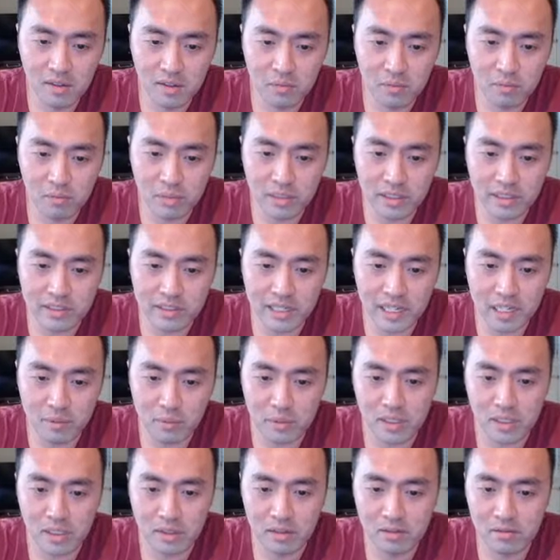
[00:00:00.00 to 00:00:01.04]
Please add me.
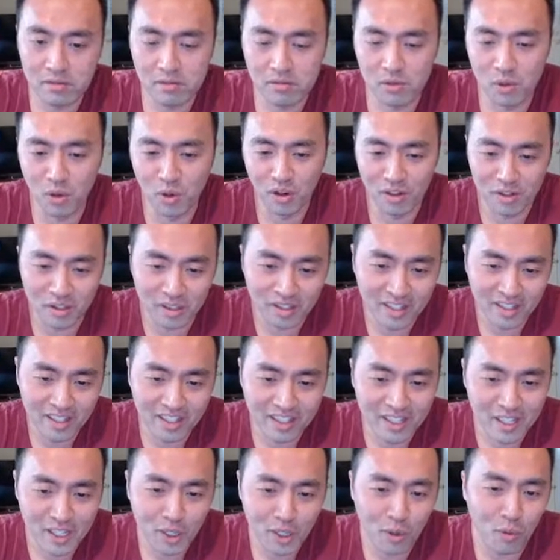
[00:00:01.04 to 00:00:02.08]
I
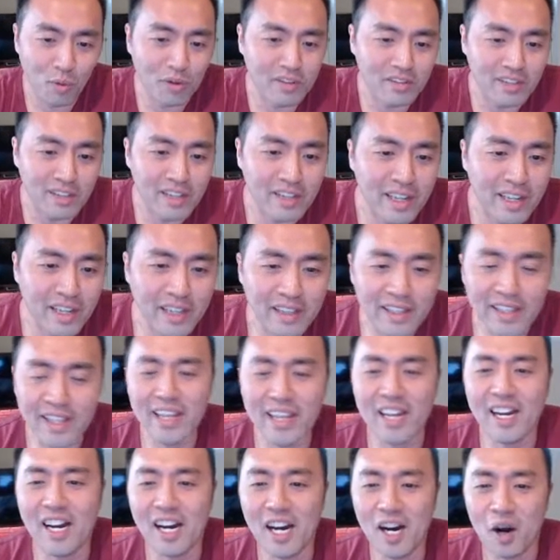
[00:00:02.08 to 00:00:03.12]
don't want to say that.
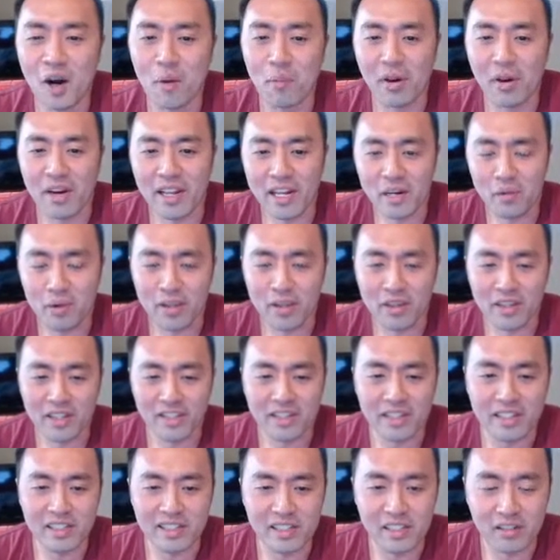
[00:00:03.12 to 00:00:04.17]
But anyway, you get the
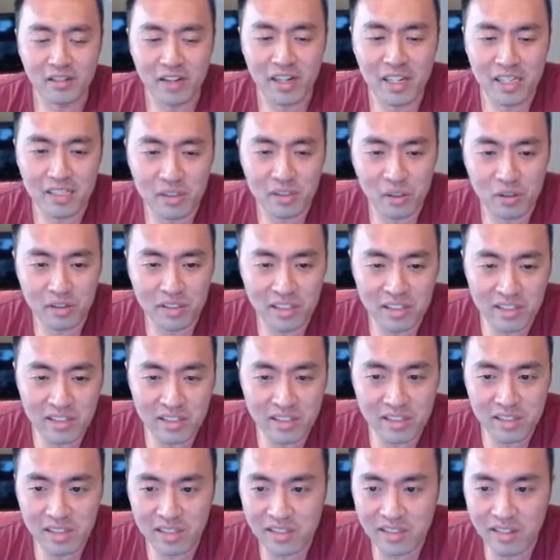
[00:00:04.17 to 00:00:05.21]
idea, right? So this is
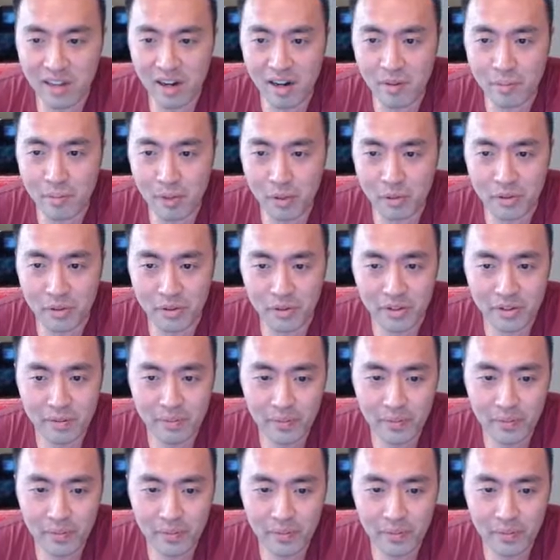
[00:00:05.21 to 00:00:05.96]
the entire builder.